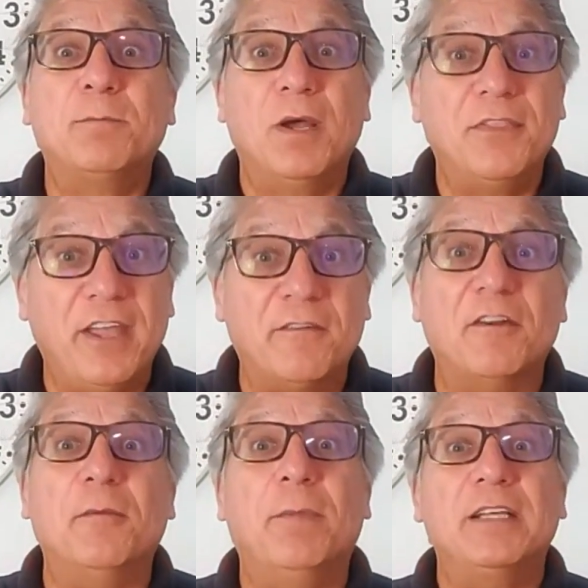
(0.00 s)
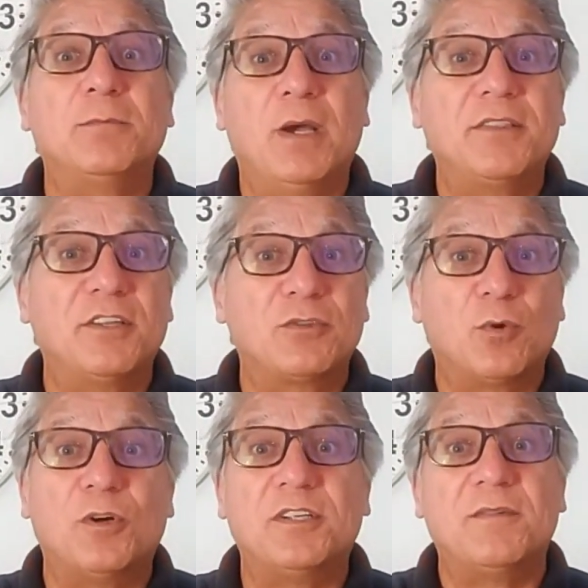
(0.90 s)
month ever, the best month the
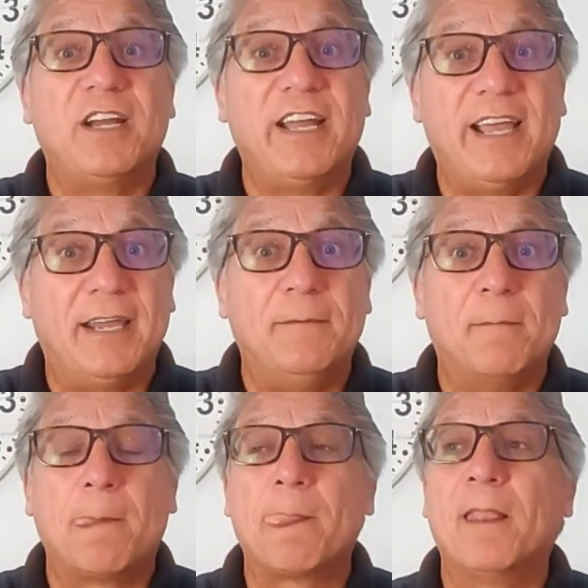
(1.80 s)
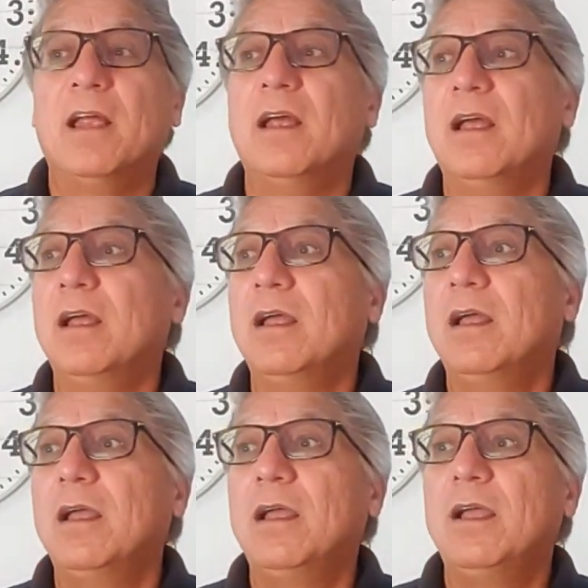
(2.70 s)
store's ever had,
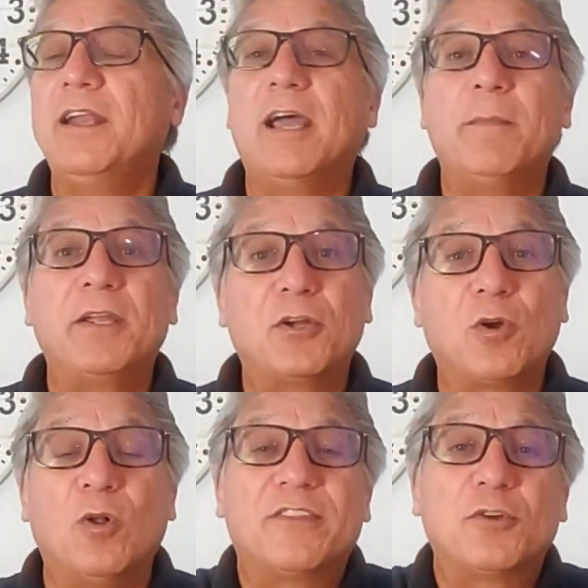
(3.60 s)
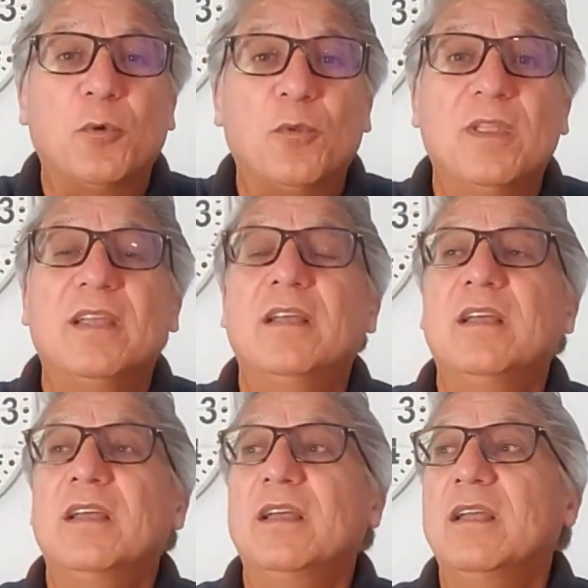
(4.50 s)
and not make your goal. So
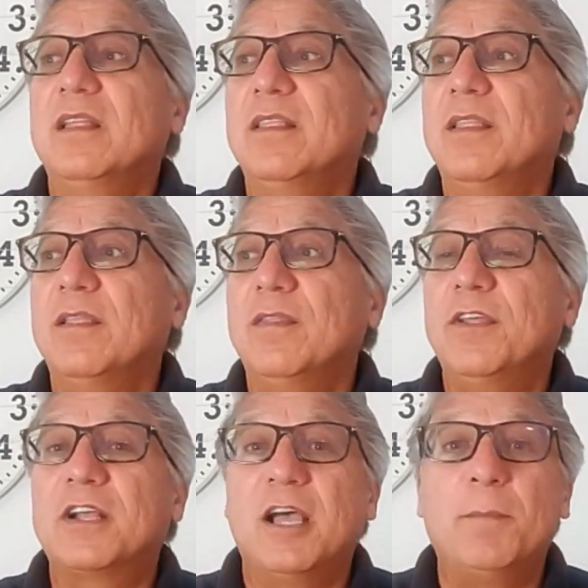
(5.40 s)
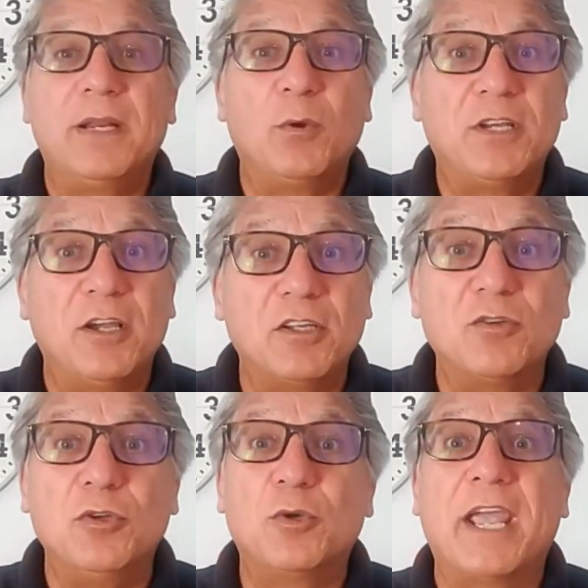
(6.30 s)
the company would tell you,
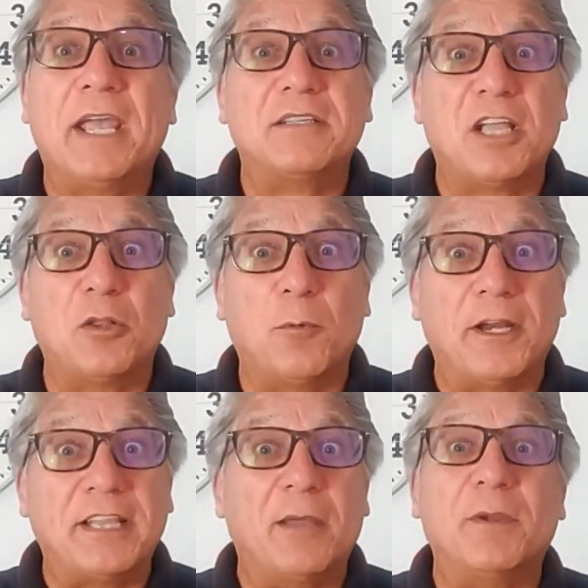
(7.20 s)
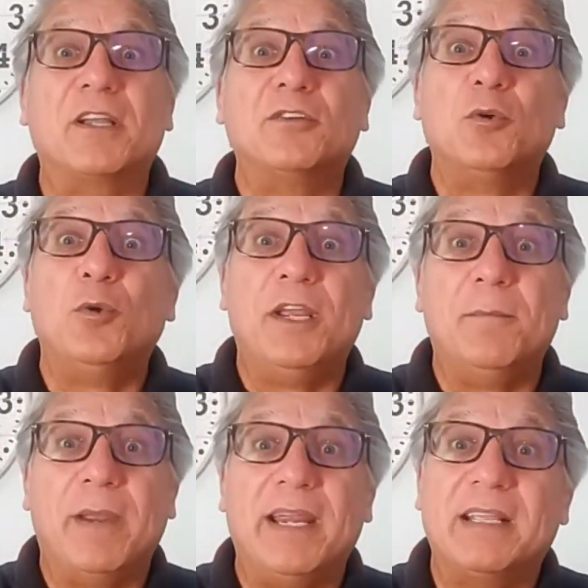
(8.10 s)
you can't celebrate that because you
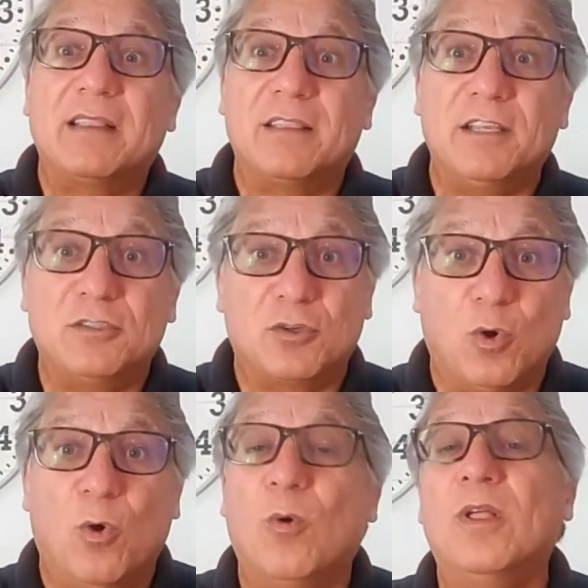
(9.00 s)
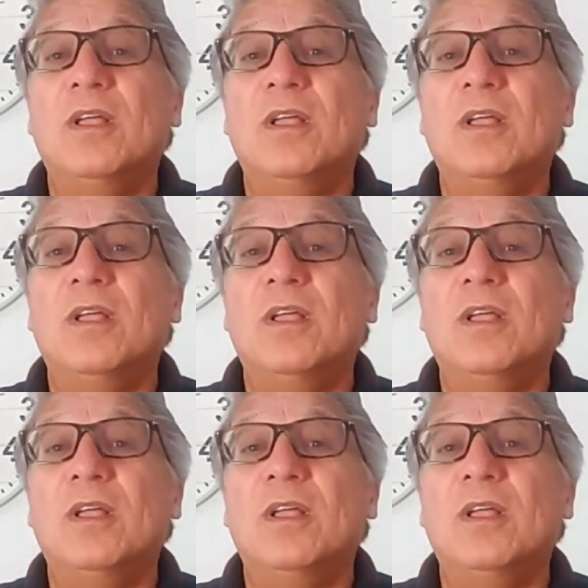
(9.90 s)
didn't make this goal.